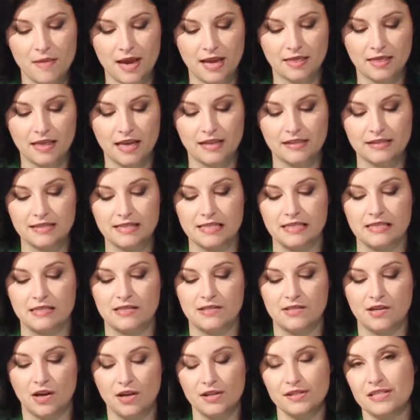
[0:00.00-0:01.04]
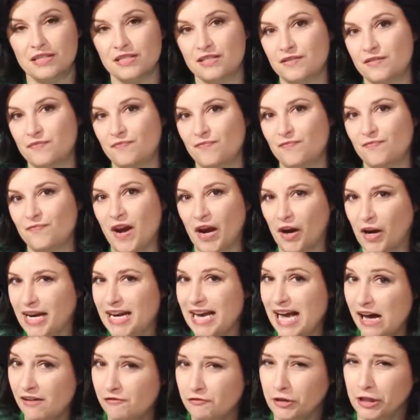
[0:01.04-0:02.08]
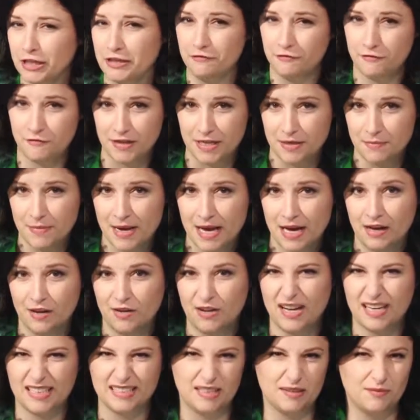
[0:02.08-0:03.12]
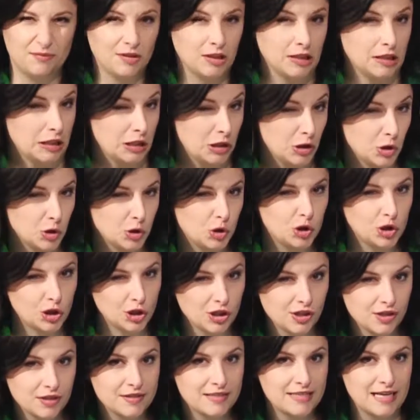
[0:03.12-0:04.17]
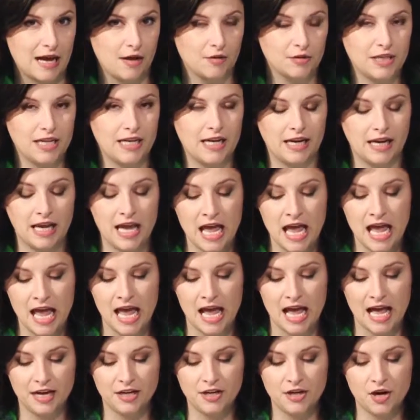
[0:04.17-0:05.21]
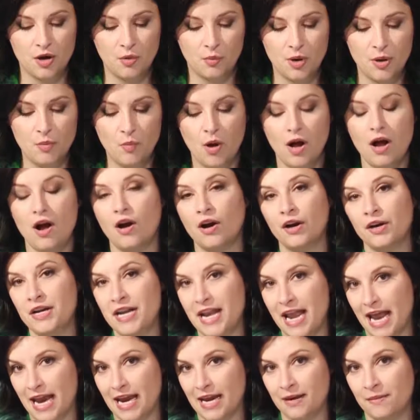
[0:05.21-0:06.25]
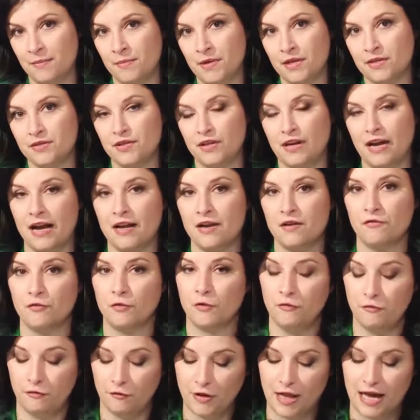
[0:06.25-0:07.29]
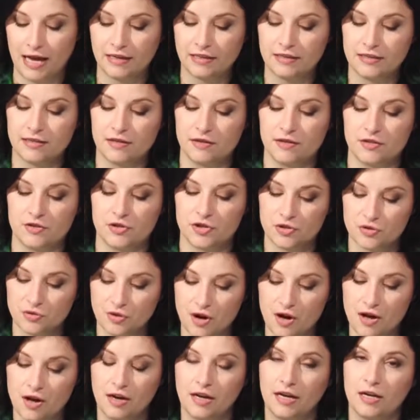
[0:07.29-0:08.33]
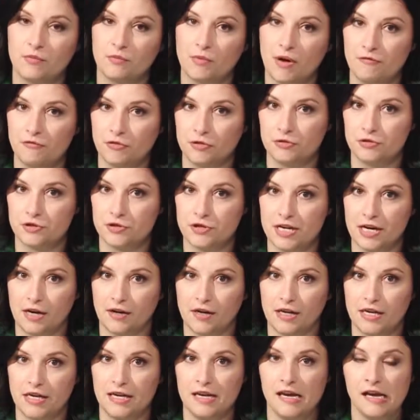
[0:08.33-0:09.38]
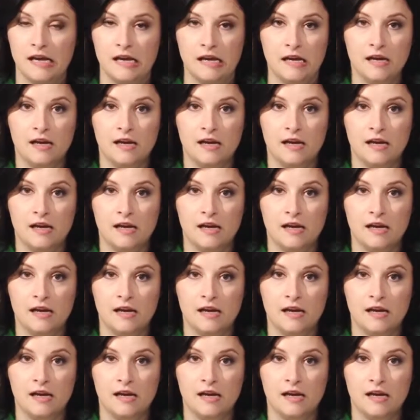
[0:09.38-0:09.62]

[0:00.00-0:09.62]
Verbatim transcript: the main things is Dolls is very heavily female, kind of little girl sounding, hmm. and you know, we want our name to kind of reflect the strong and revolutionary uh,